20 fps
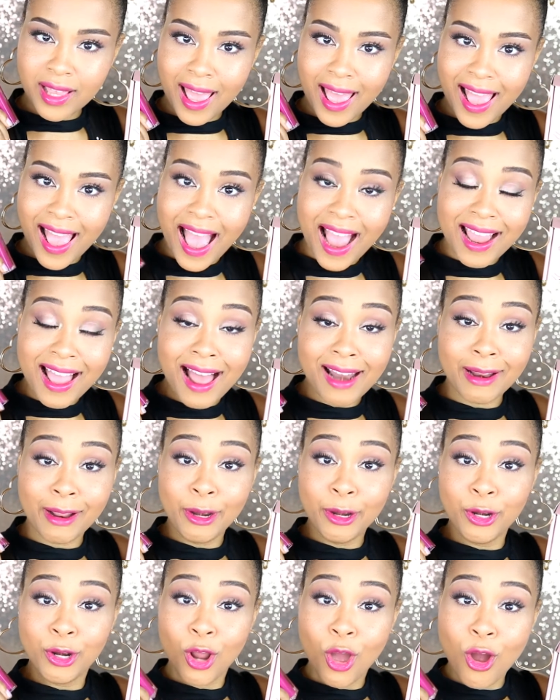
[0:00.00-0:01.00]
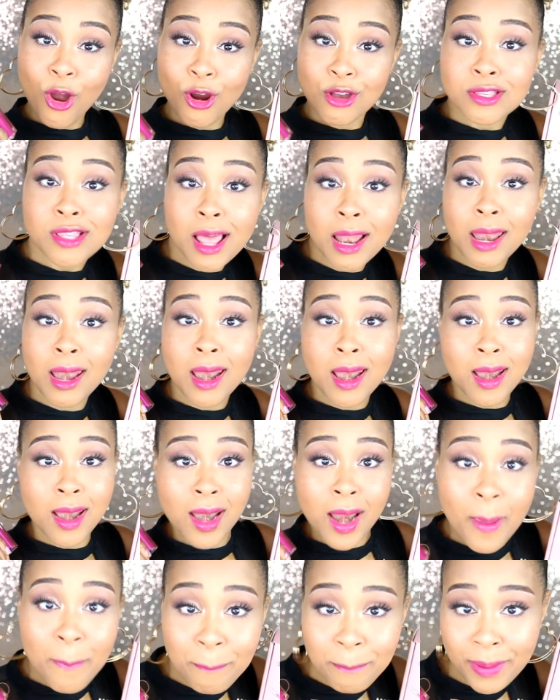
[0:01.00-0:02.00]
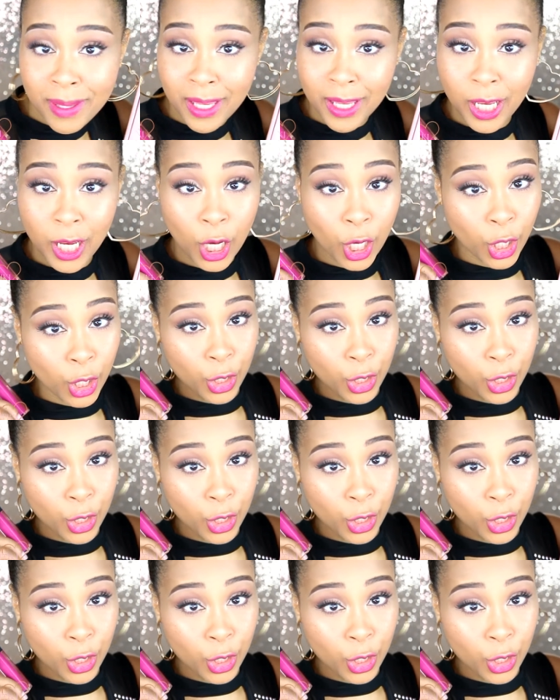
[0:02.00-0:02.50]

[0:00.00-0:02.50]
at that. I got a NARS lippy,